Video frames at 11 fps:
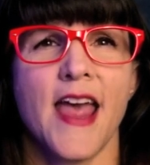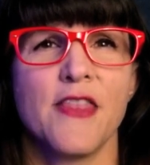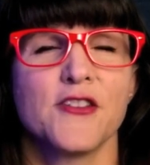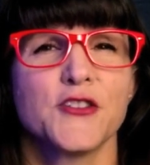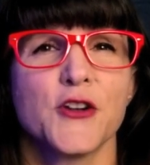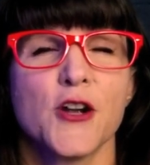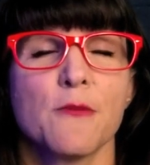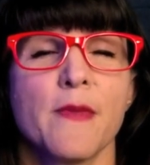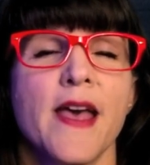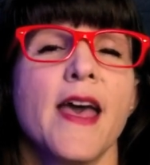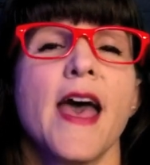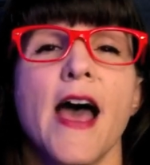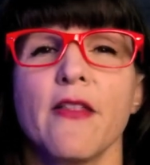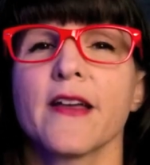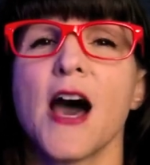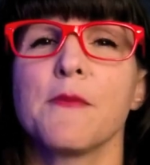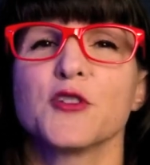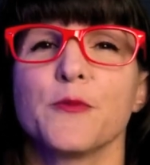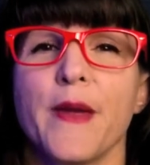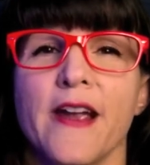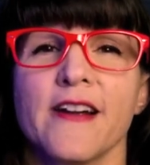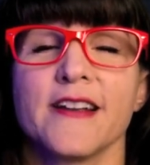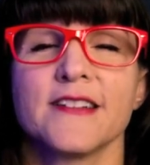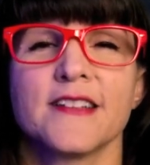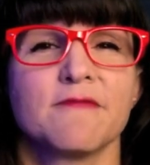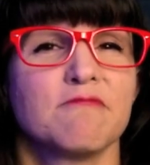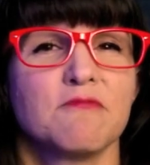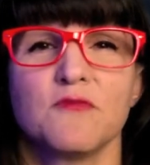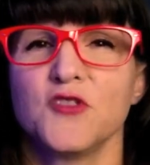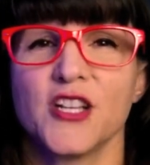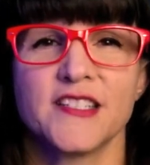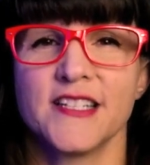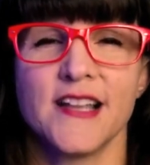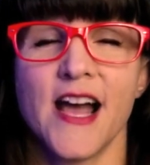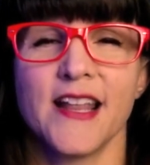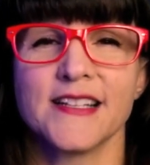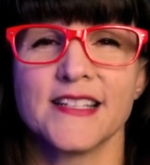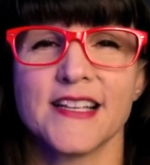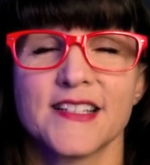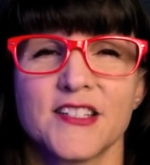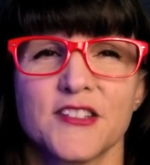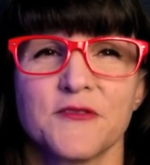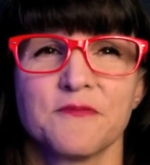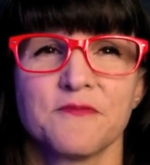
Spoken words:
and the term helicopter parent just did not exist.